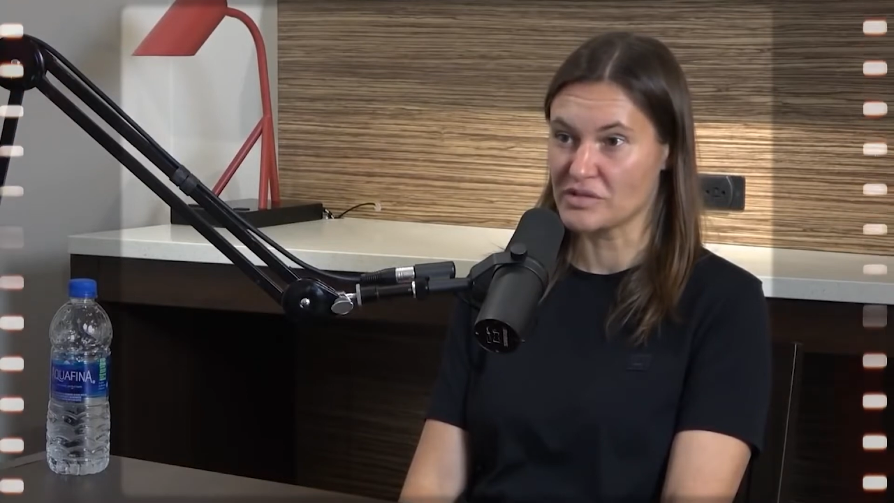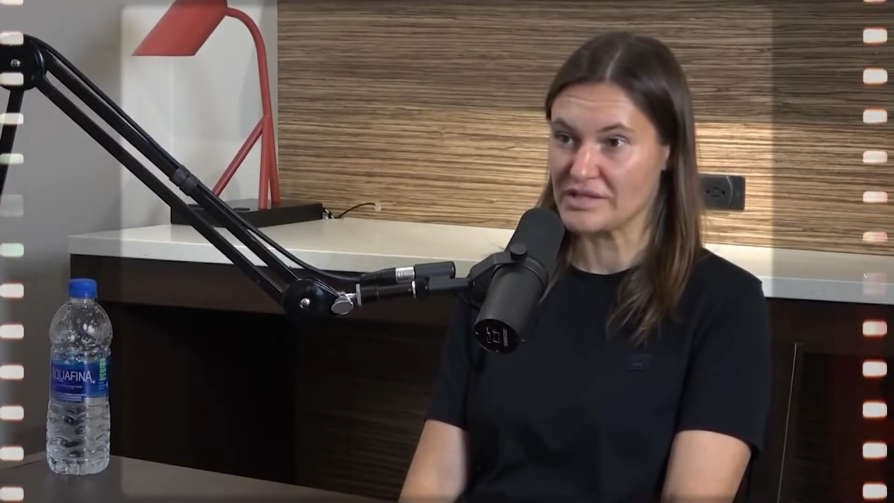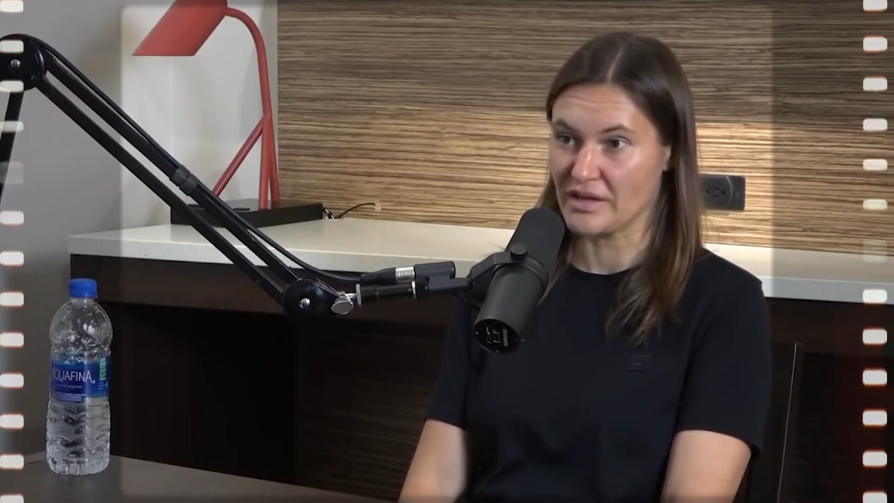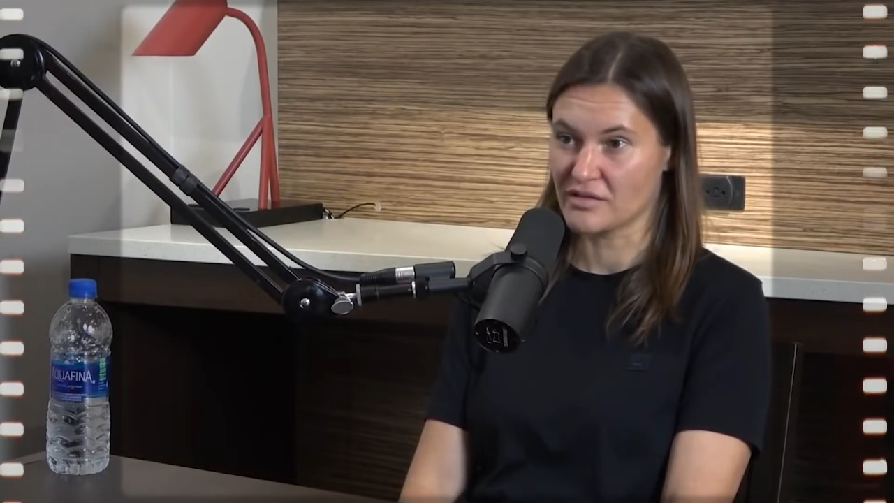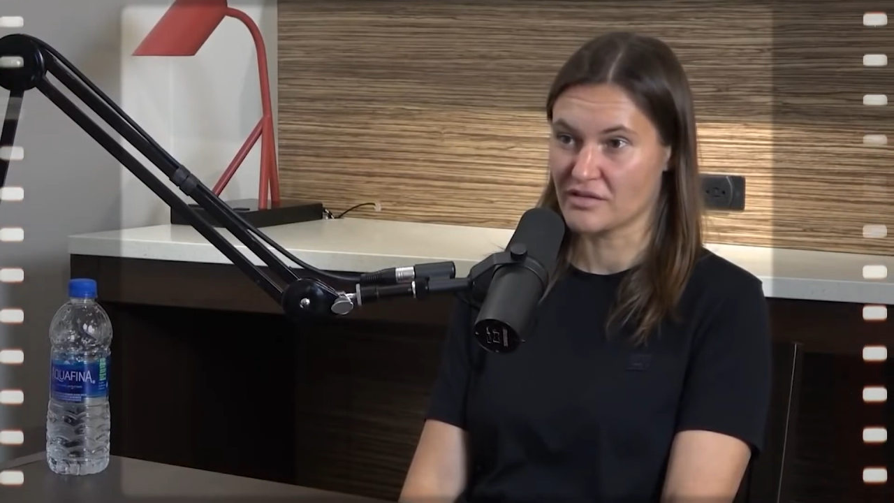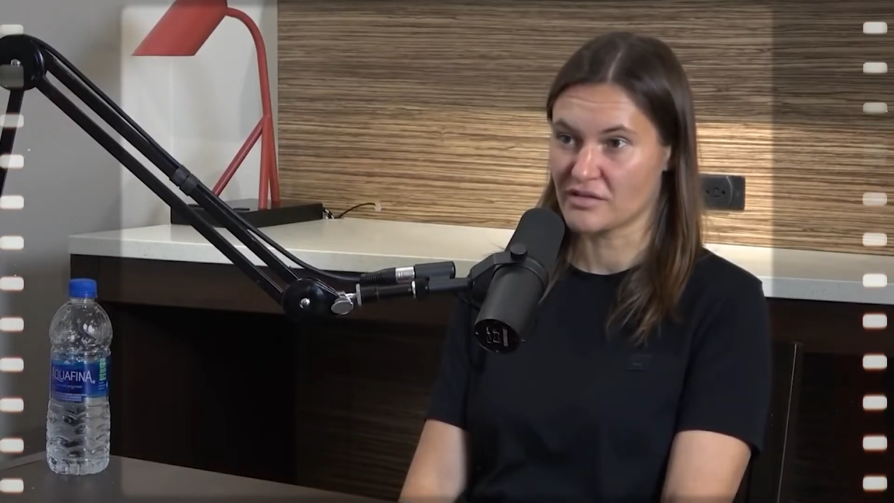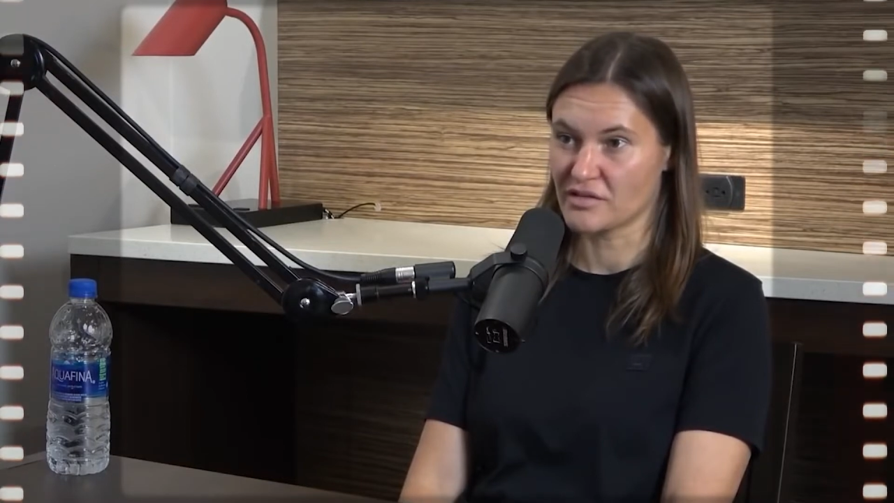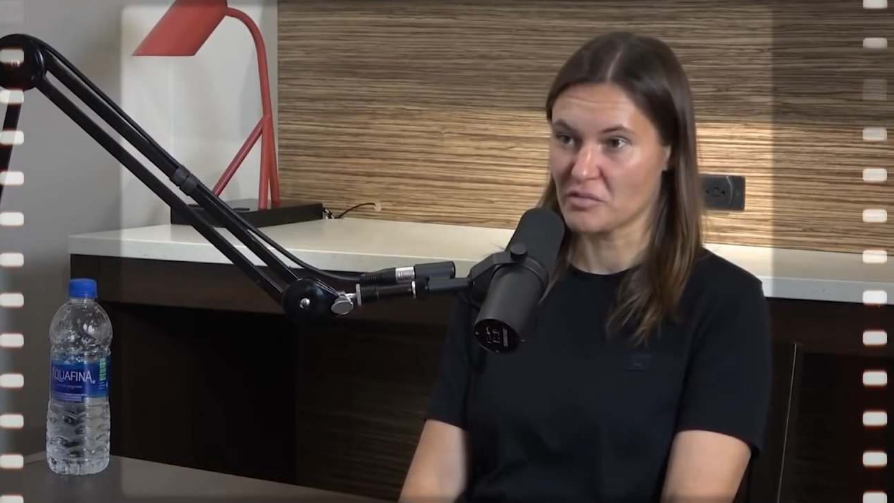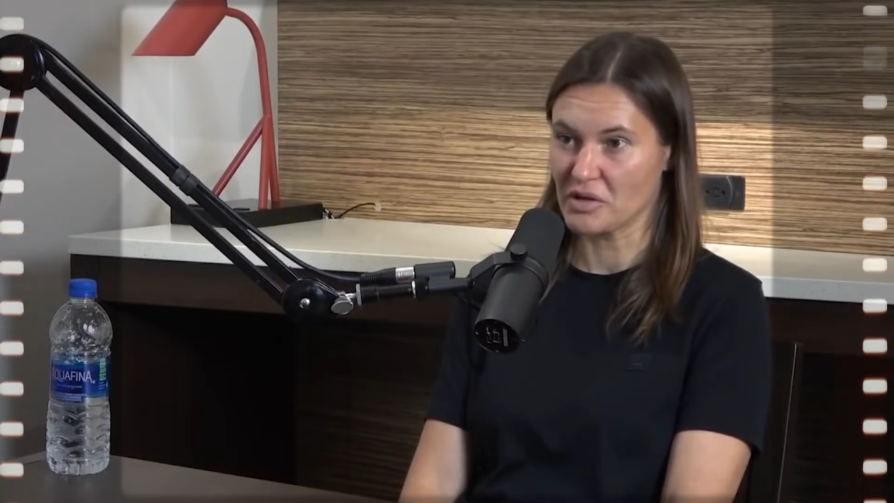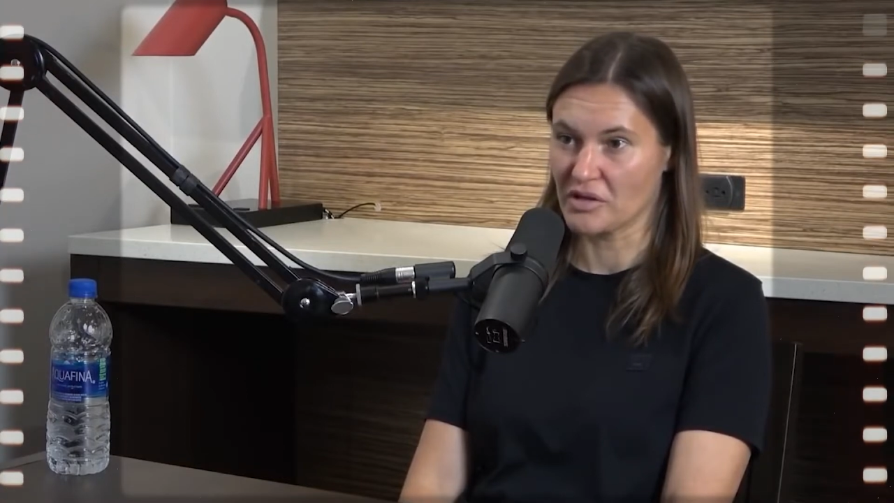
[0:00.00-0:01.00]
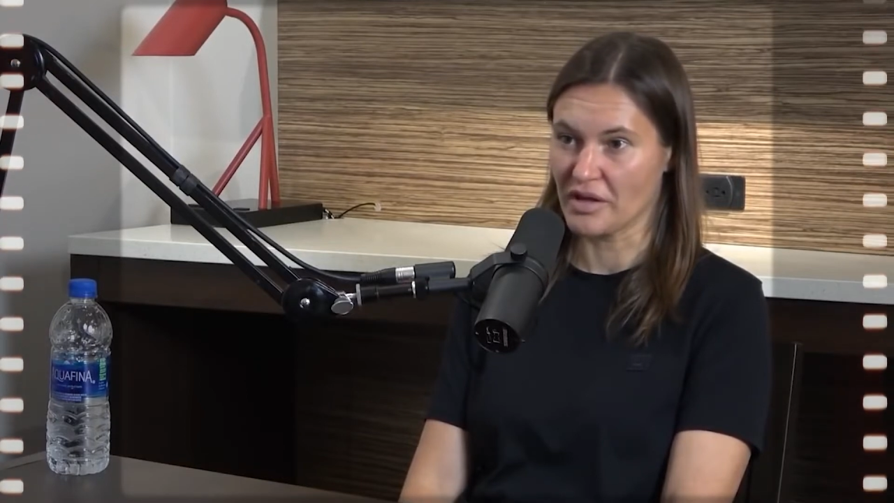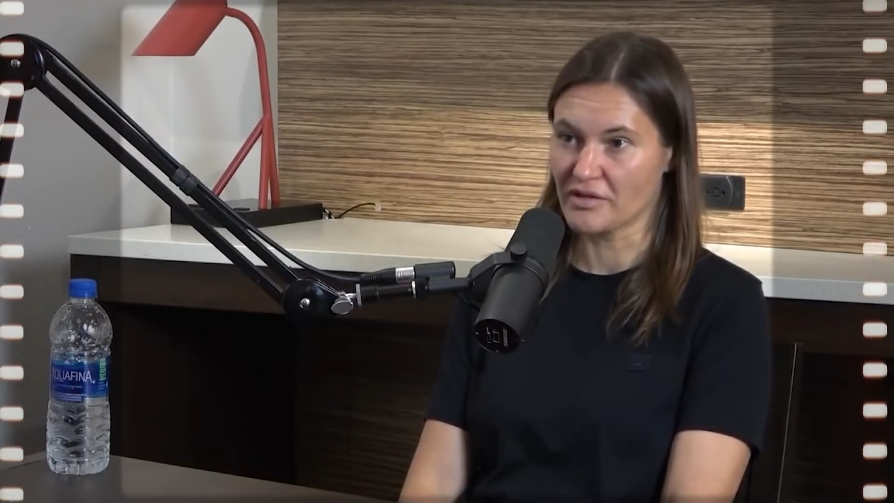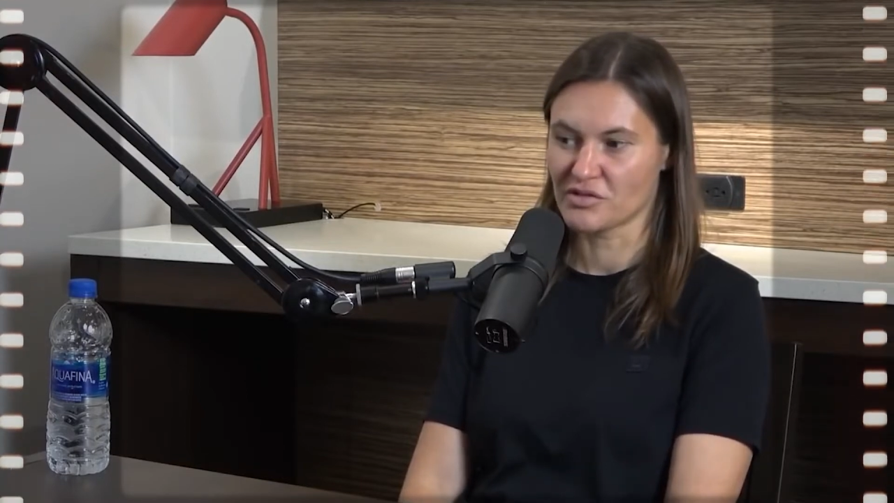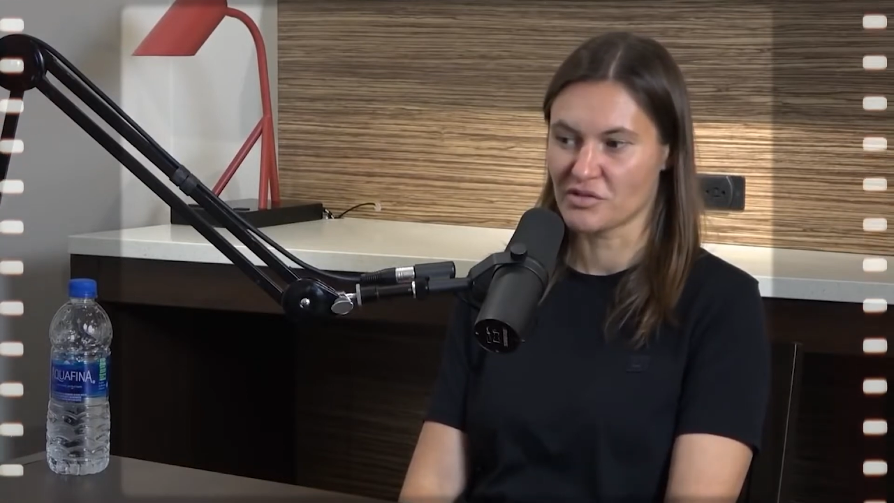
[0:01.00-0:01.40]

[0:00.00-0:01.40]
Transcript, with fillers: death in my life.